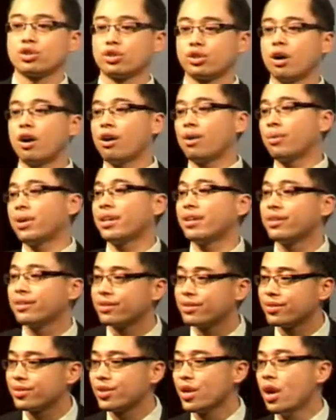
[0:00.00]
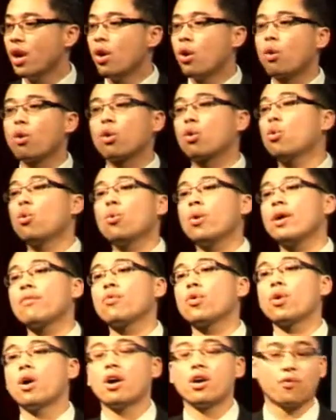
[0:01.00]
star is, or
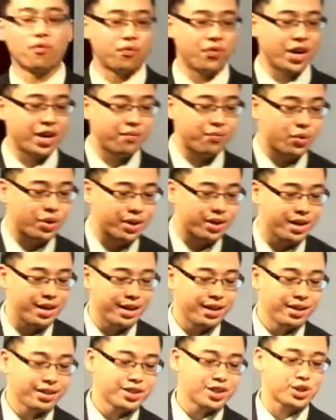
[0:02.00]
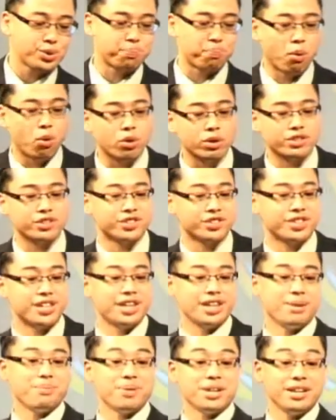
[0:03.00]
whoever our favorite sports
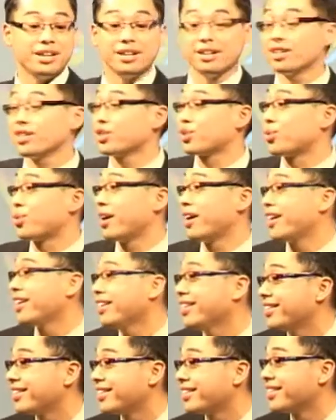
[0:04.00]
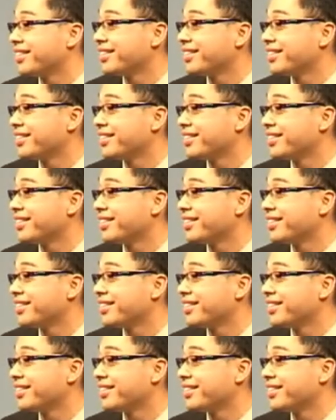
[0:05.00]
team is, right?